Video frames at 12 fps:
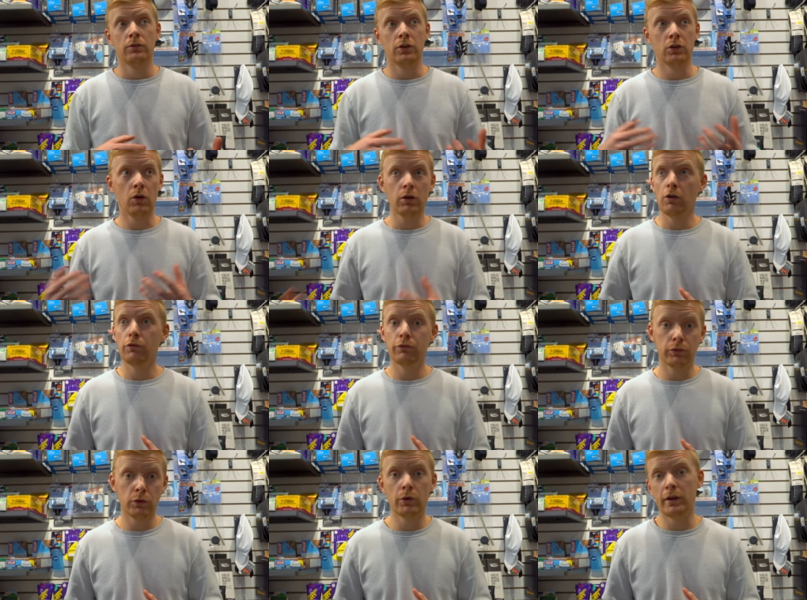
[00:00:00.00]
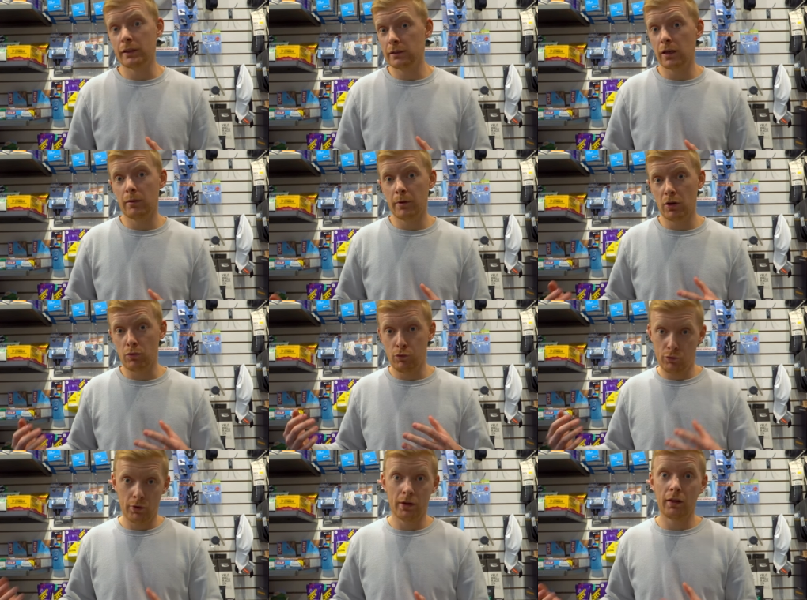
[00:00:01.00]
the Norco Fluid is gonna be a
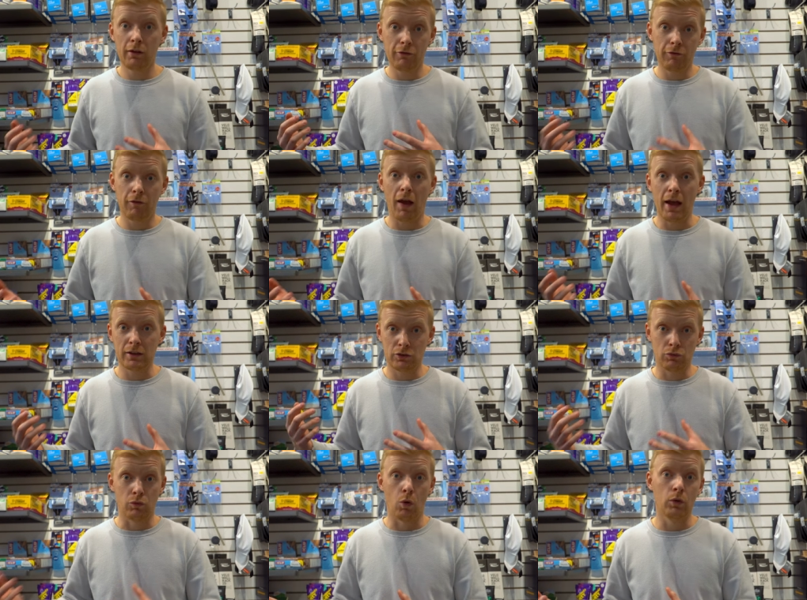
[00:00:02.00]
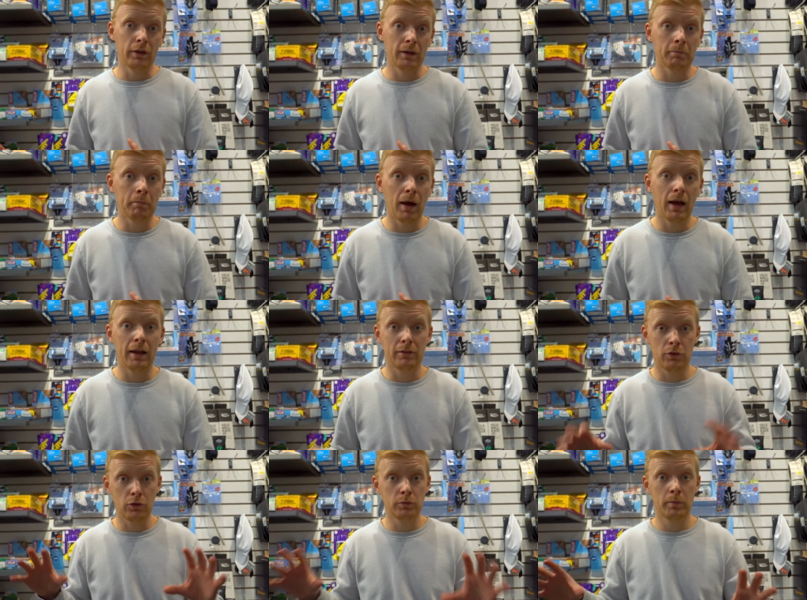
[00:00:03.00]
really fast rolling bike.
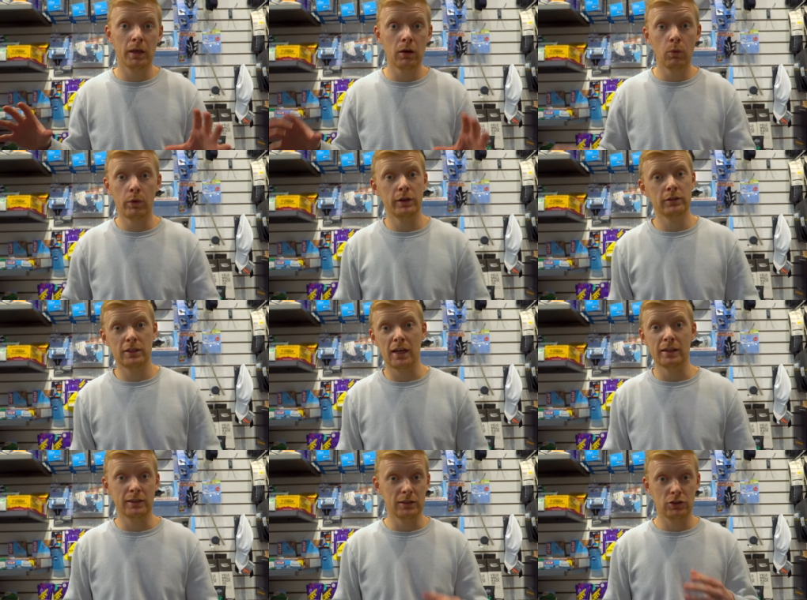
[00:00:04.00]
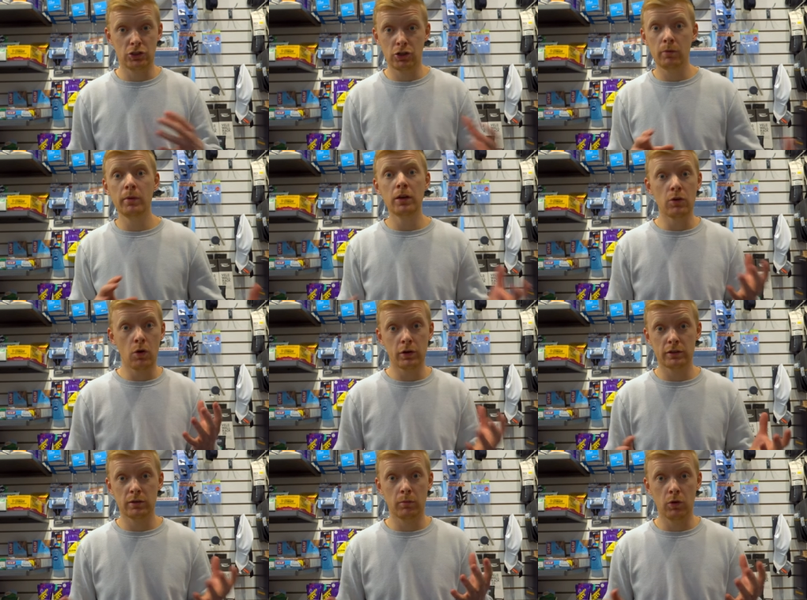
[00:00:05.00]
Those bigger wheel sizes should be
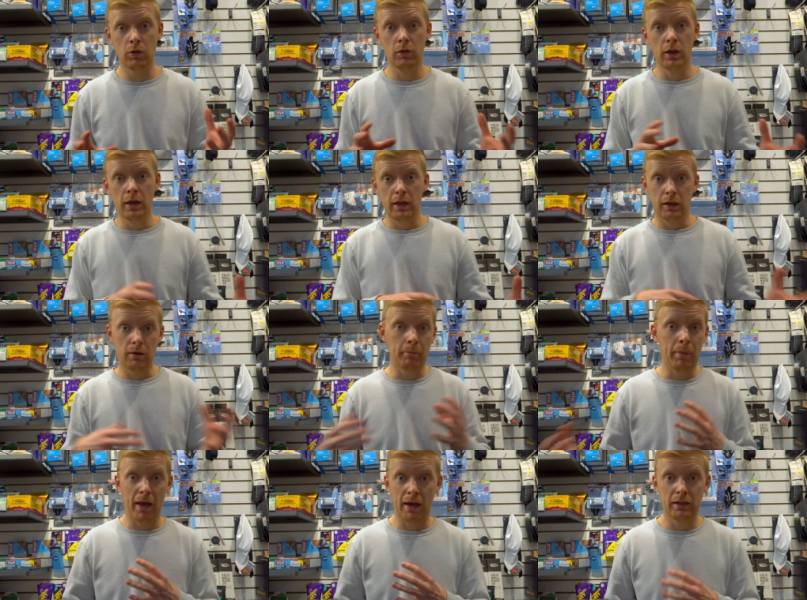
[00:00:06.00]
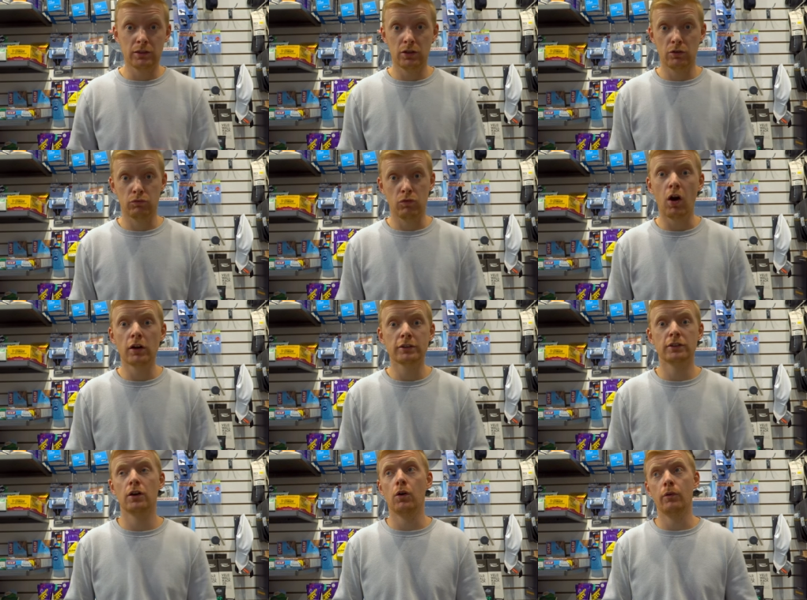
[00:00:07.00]
noticeable compared to the
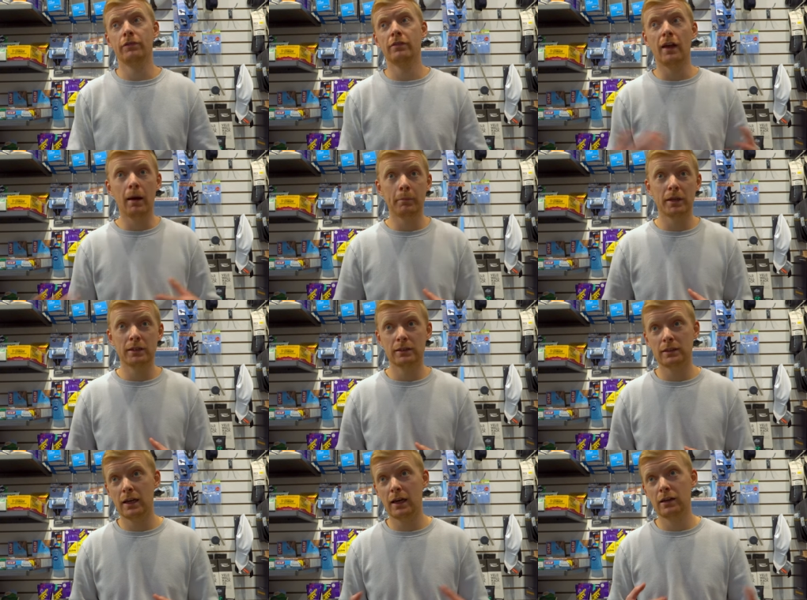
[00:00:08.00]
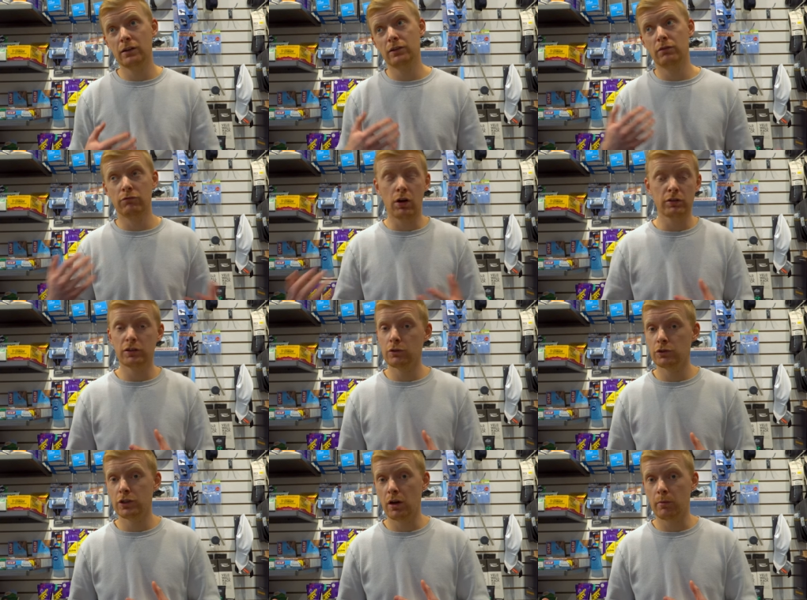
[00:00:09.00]
Roscoe. That being said, the
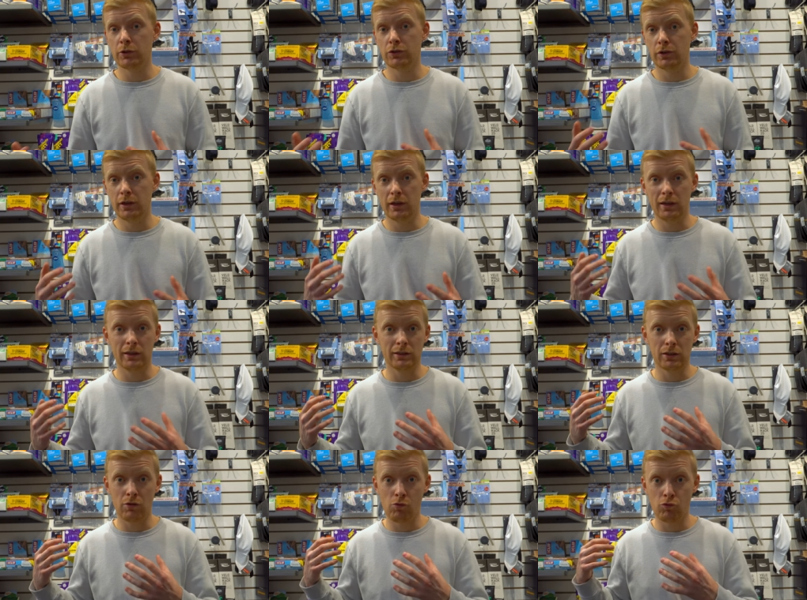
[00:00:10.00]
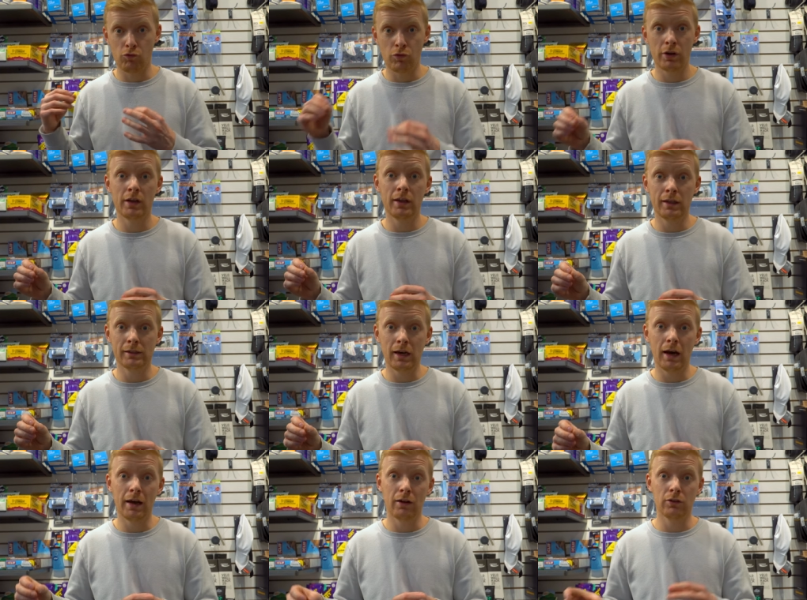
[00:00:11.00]
Roscoe's geometry is really
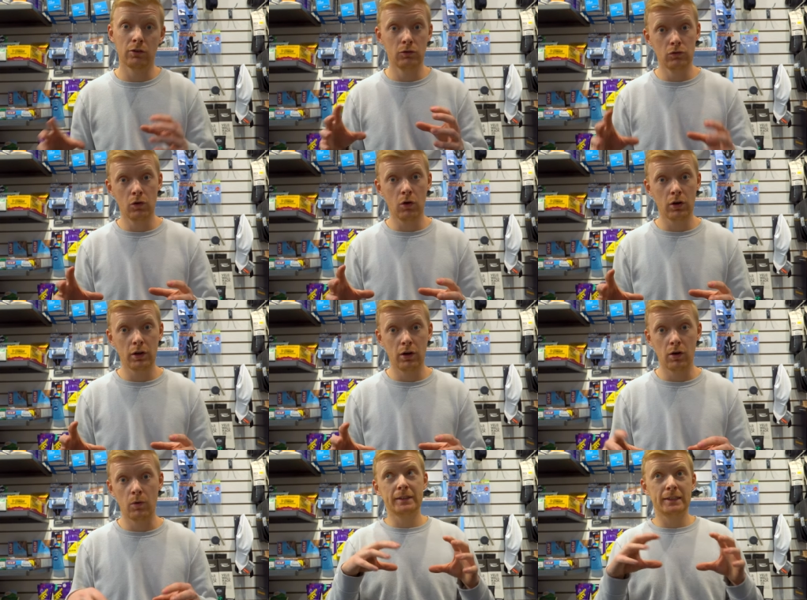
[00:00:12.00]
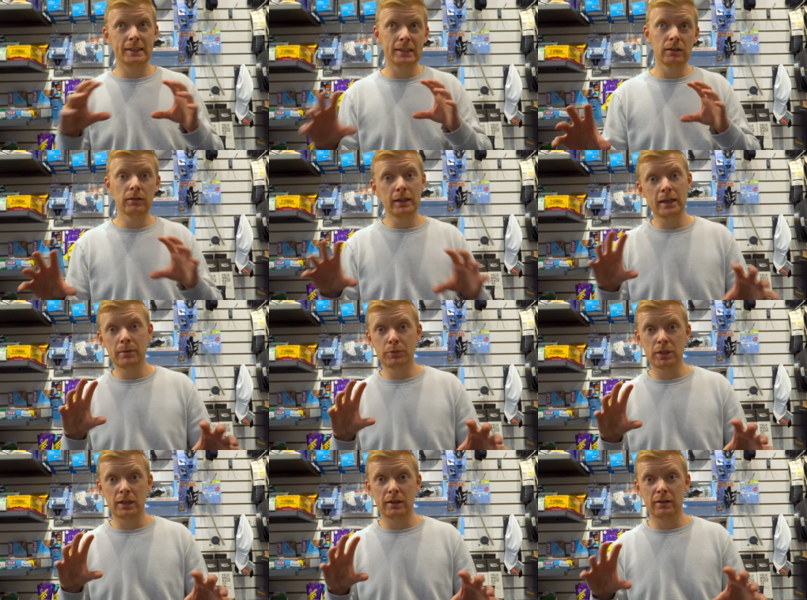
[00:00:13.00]
dialed. Norco still
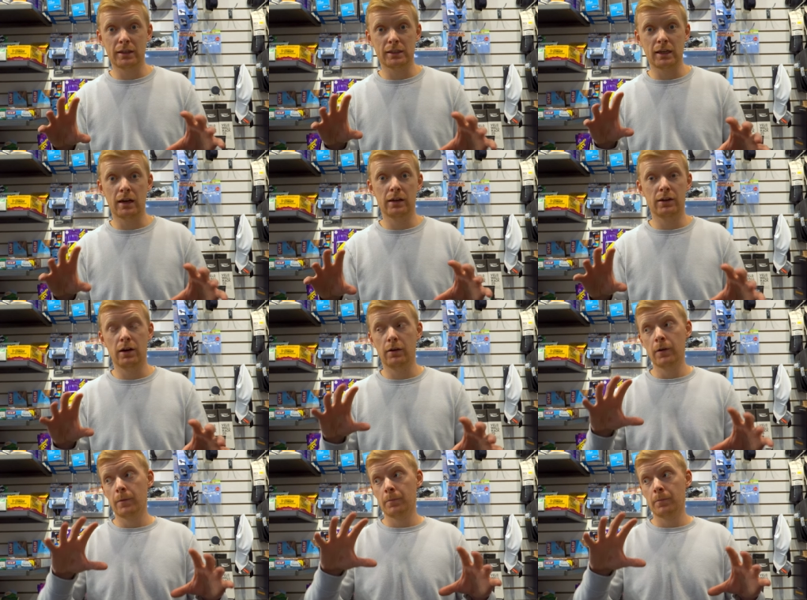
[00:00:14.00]
keeps it in this kind of